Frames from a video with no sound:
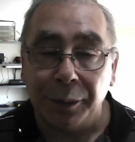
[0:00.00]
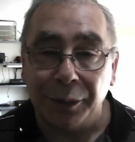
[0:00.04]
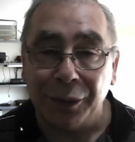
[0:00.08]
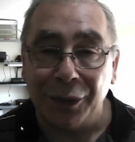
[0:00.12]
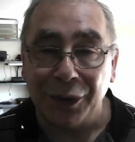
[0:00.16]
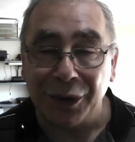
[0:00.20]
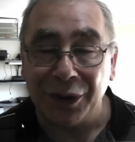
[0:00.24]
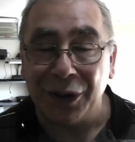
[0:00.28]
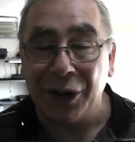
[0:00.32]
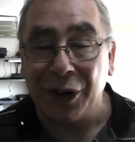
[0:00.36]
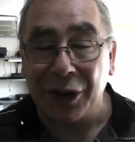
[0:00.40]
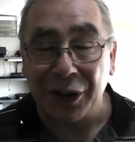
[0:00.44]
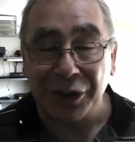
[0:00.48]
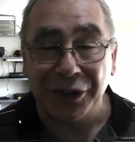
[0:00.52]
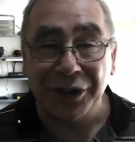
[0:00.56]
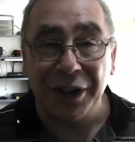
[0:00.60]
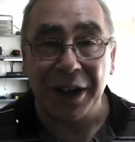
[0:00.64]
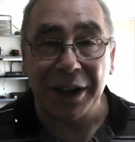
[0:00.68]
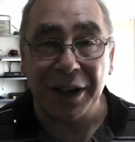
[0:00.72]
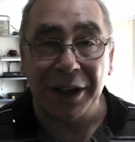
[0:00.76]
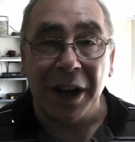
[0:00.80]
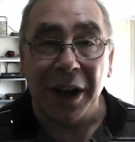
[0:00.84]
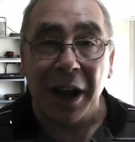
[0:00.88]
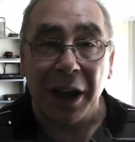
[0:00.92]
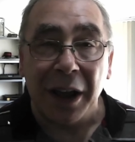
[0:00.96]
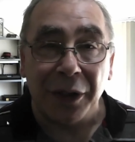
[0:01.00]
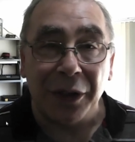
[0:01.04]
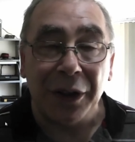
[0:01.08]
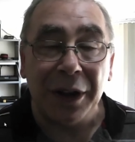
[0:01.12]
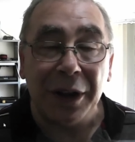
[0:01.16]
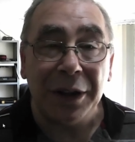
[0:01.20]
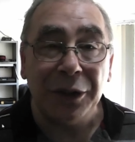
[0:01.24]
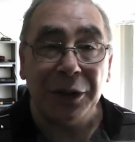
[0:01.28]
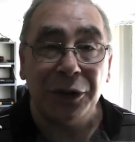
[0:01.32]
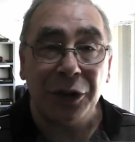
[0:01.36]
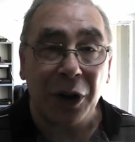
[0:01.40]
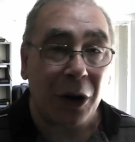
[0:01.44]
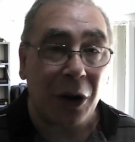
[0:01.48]
Like I said,
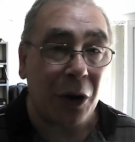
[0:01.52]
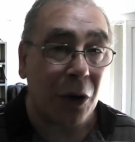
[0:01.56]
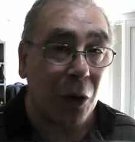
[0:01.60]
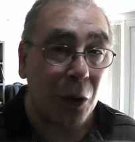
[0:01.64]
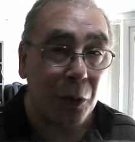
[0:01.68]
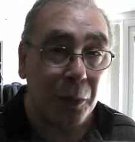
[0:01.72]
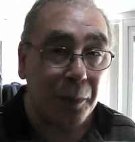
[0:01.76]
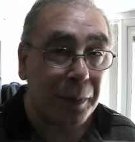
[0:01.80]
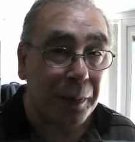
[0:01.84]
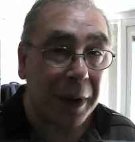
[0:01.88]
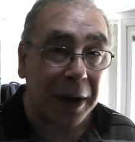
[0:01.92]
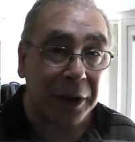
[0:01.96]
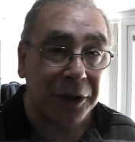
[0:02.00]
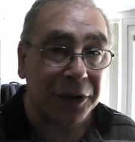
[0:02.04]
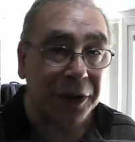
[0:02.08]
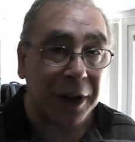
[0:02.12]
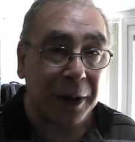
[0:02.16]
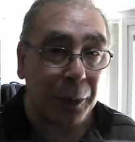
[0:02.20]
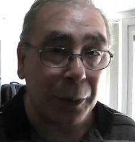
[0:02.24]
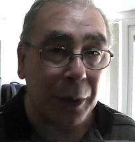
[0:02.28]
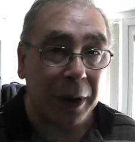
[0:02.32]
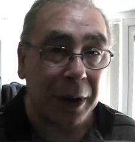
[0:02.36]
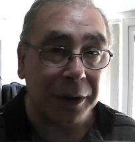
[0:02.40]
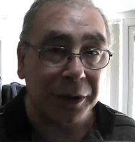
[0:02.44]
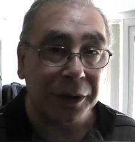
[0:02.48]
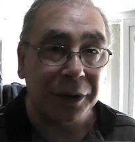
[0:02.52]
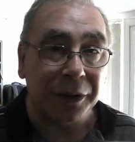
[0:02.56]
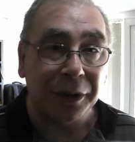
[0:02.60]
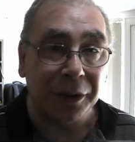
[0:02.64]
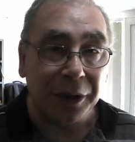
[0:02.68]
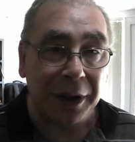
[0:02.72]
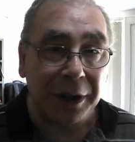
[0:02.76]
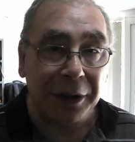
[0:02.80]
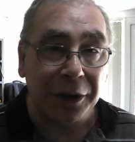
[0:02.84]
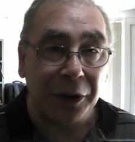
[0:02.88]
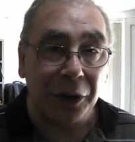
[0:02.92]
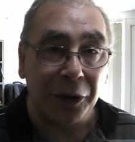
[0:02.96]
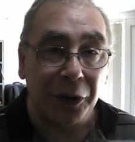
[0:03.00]
these are all budget ones.
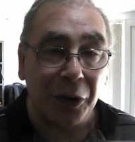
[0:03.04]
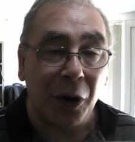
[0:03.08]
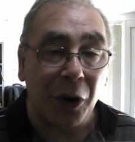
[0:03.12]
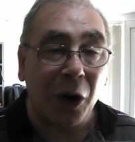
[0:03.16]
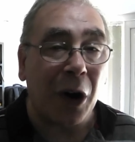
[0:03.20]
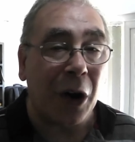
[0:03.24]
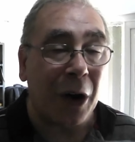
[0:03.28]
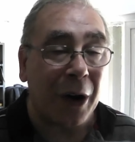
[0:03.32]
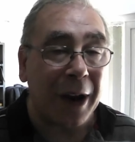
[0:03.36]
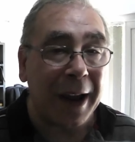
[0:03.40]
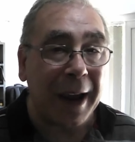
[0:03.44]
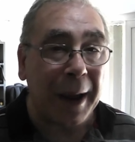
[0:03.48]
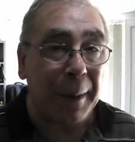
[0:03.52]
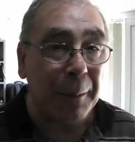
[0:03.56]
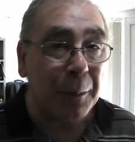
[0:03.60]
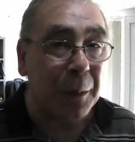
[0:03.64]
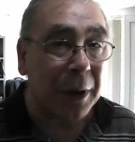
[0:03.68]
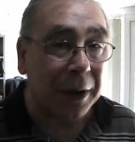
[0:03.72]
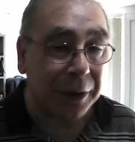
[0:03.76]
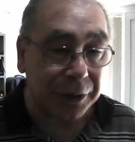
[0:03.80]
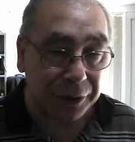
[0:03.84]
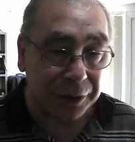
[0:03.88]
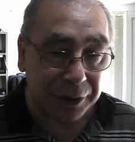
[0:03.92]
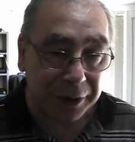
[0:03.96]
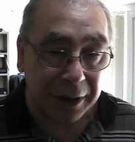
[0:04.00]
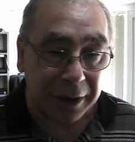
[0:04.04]
These are not high-end ones.